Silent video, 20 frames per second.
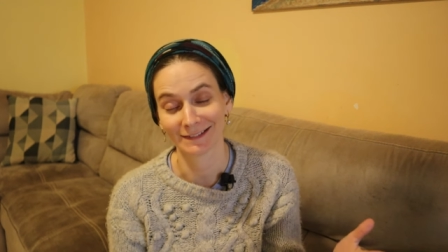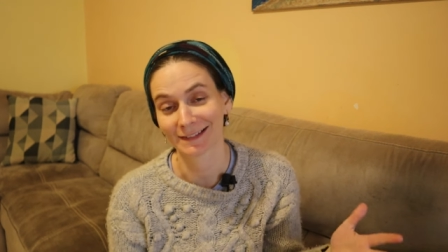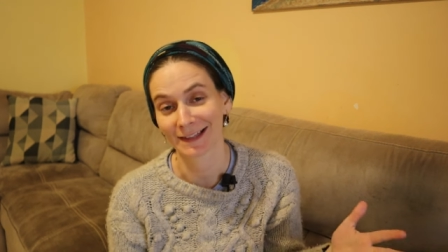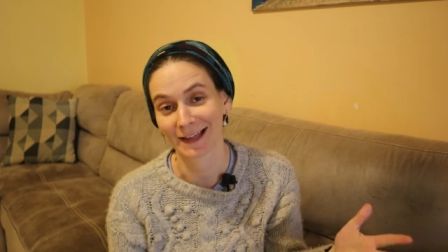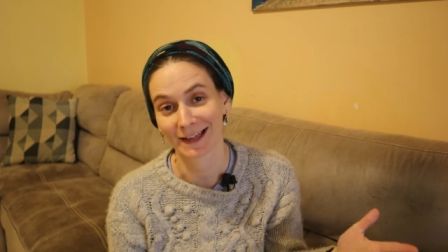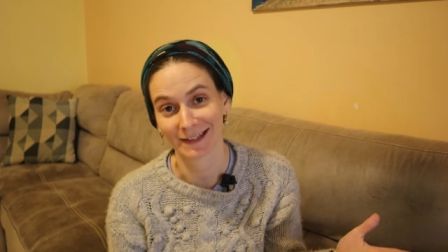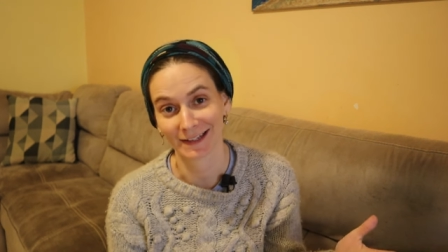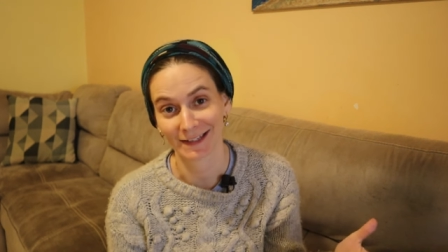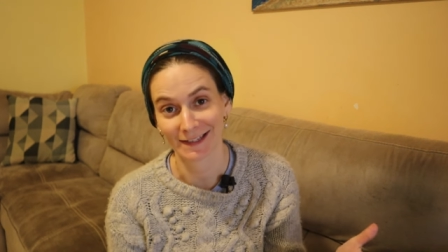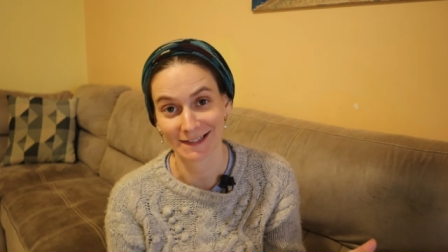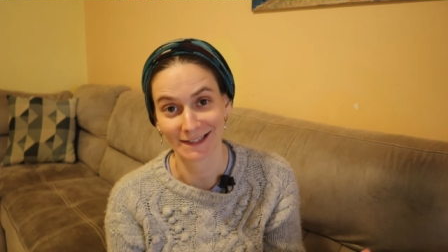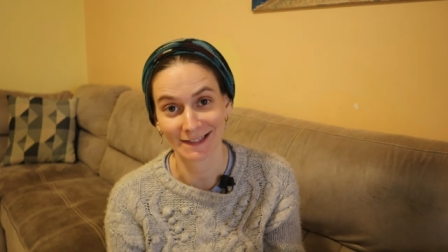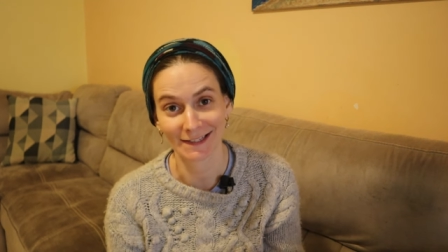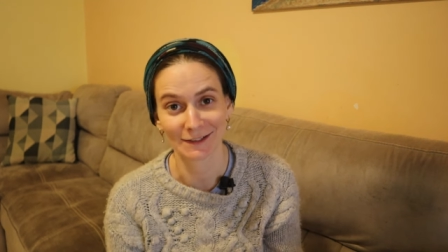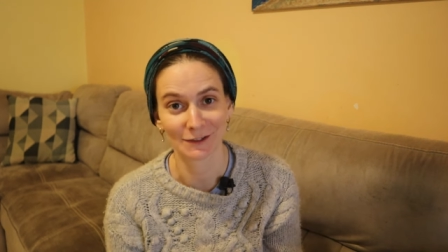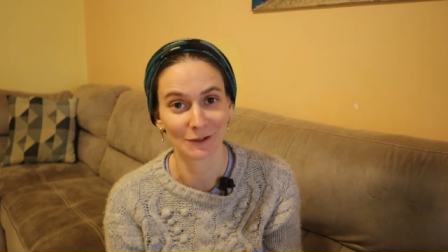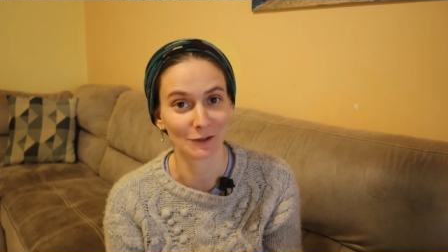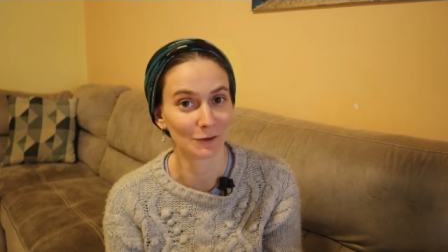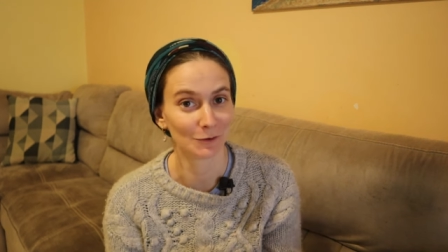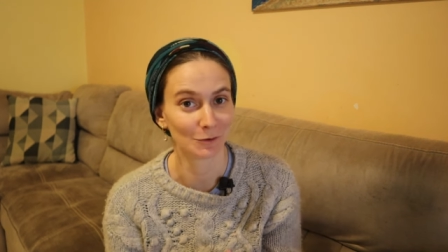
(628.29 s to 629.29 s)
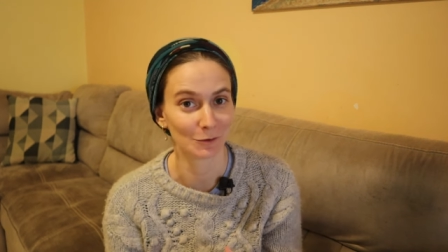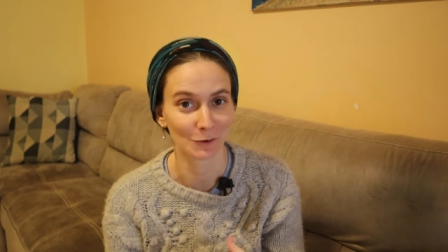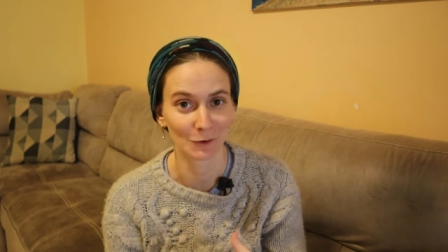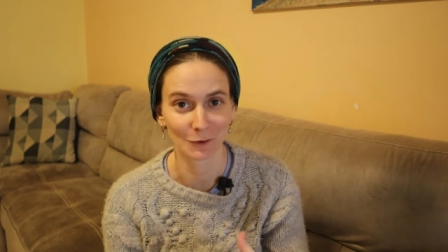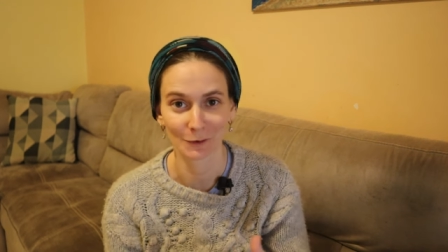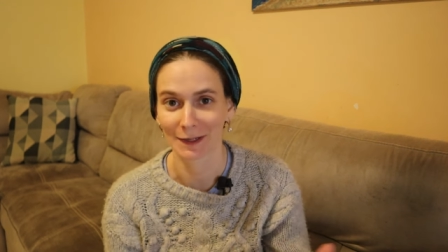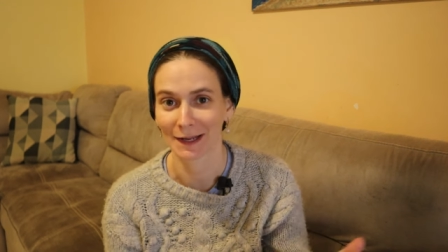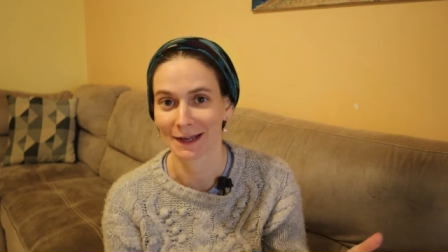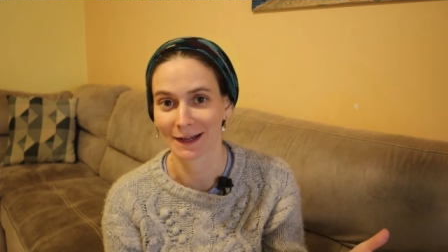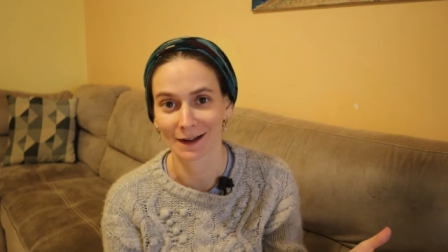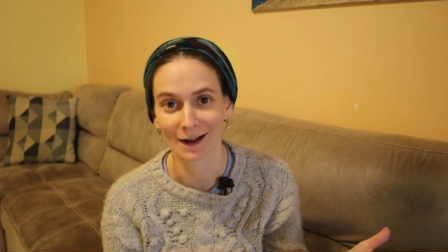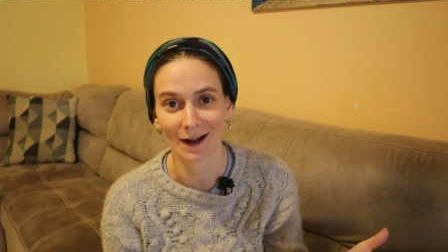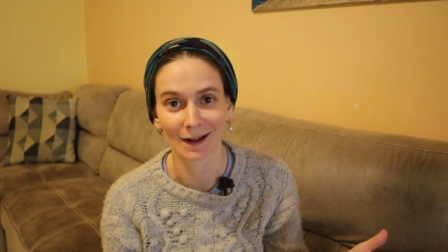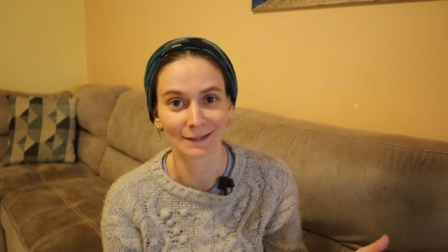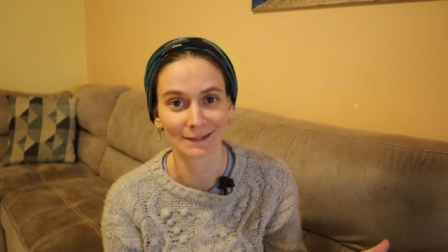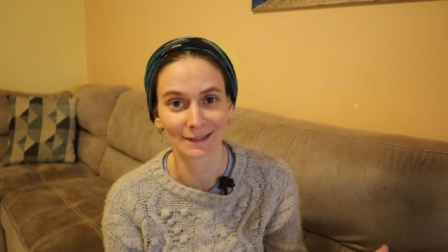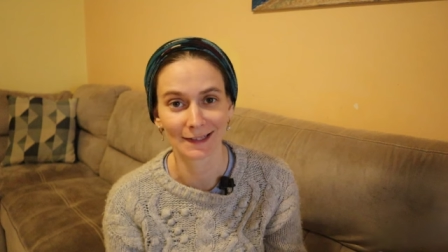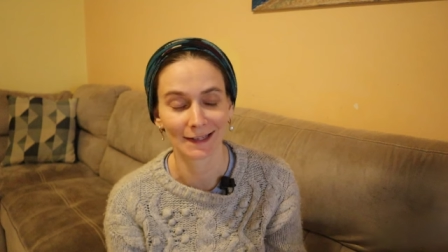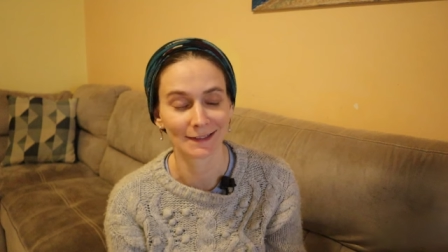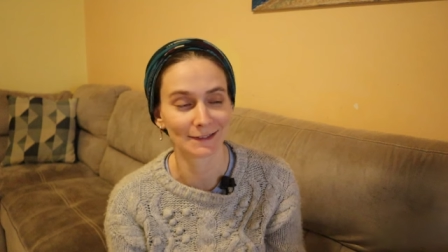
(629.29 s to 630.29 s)
that easy to create
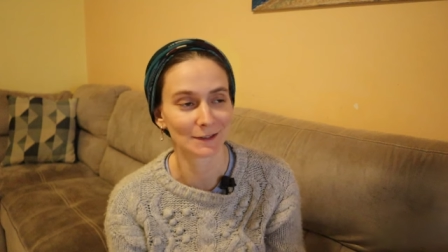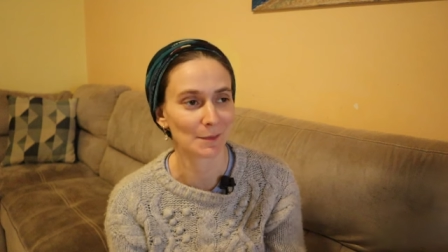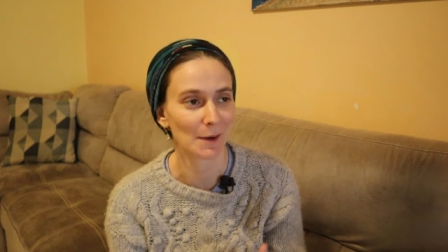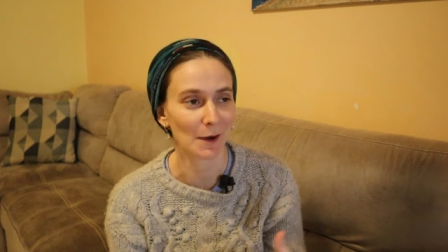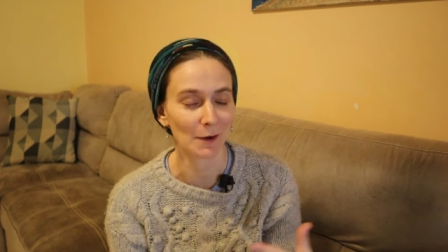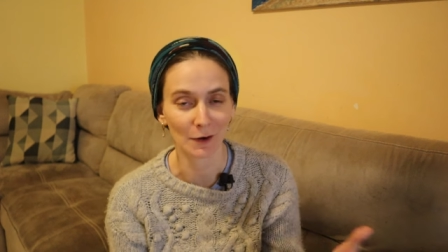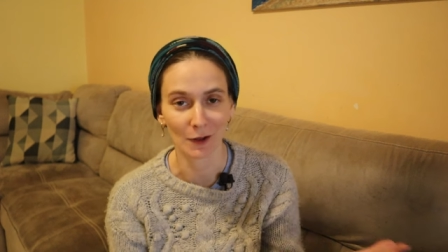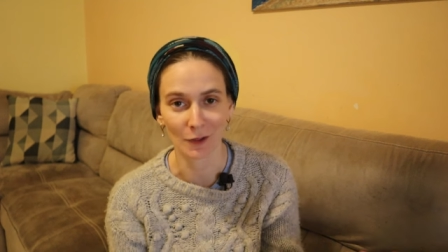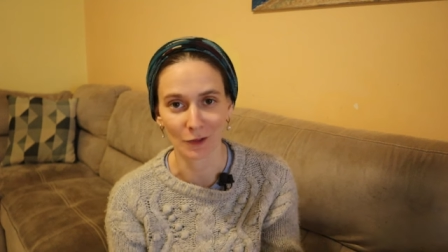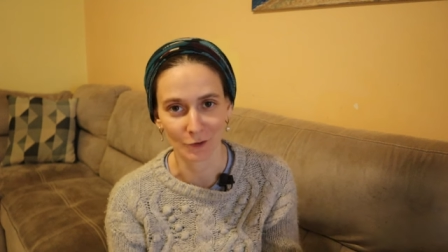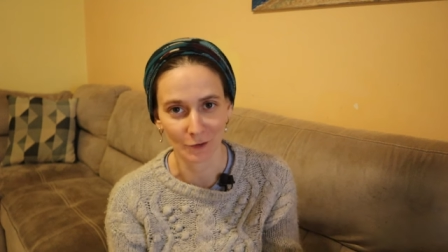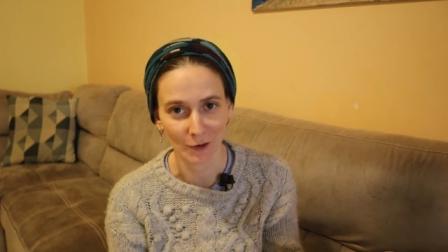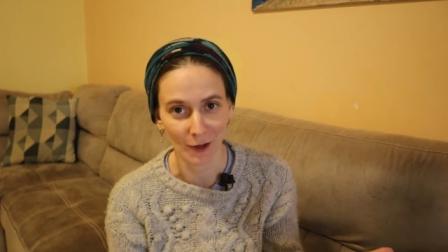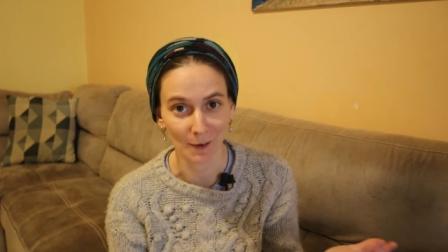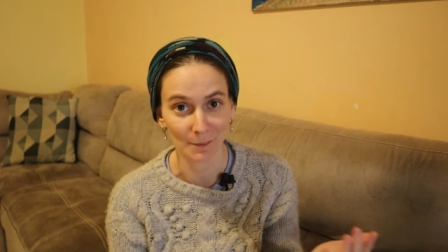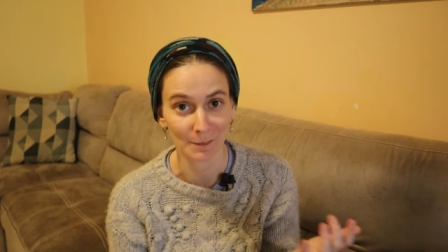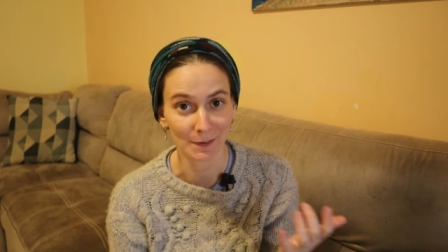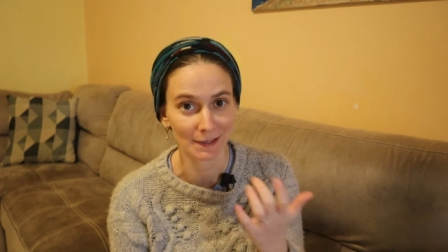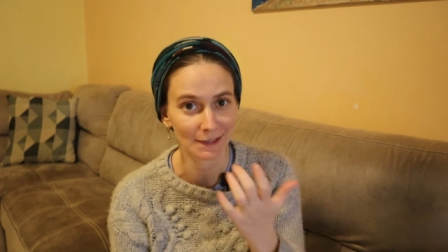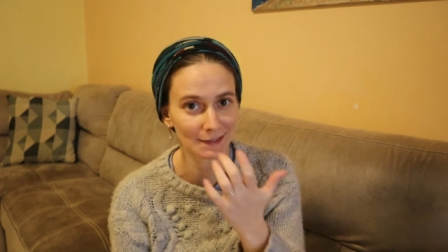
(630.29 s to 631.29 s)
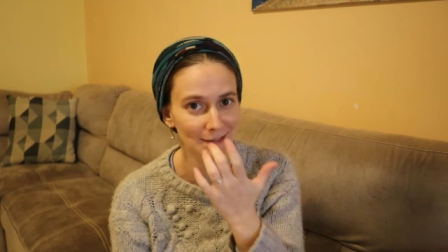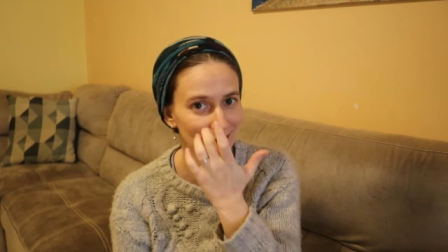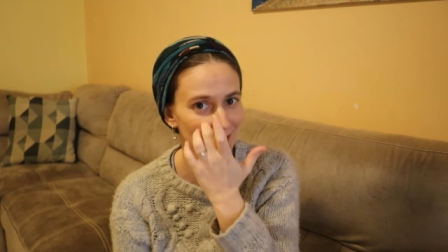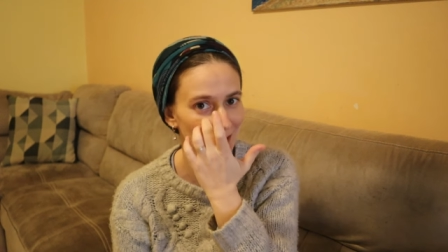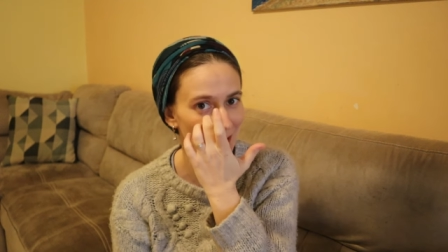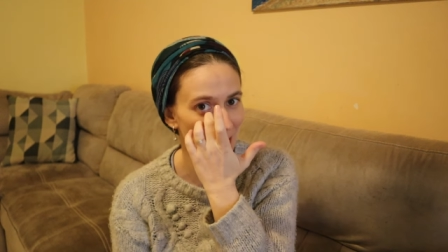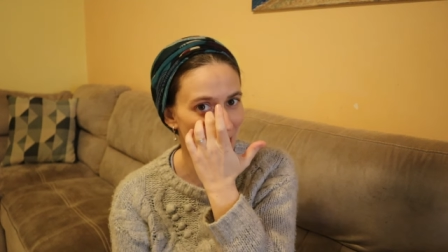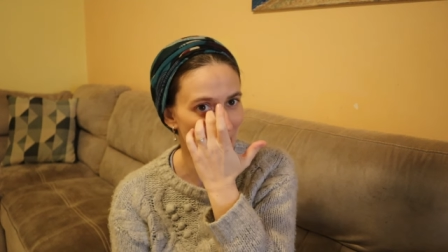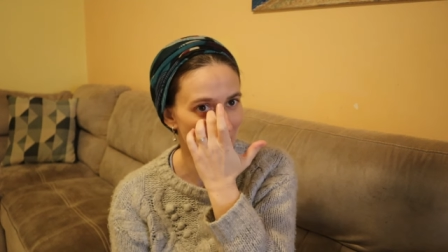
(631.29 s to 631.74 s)
content about other topics.